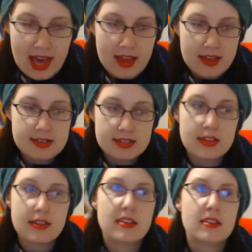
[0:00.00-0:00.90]

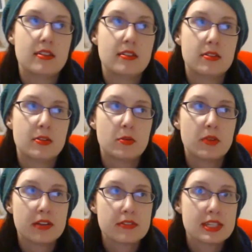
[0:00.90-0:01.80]
And
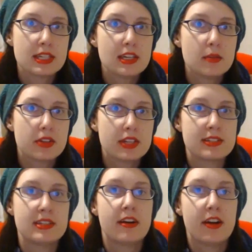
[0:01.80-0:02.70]
when I was thinking about
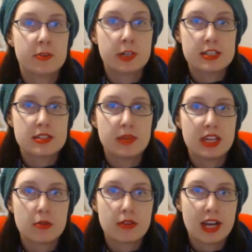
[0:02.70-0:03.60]
this and how I wanted to
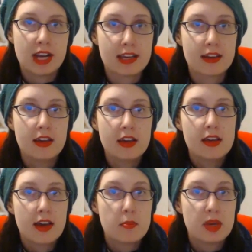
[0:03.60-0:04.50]
make writing
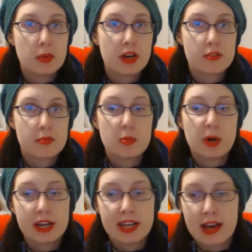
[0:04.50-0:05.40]
a big part of my
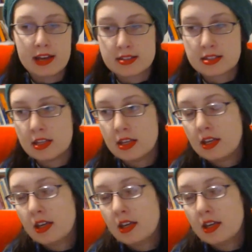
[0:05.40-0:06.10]
podcast,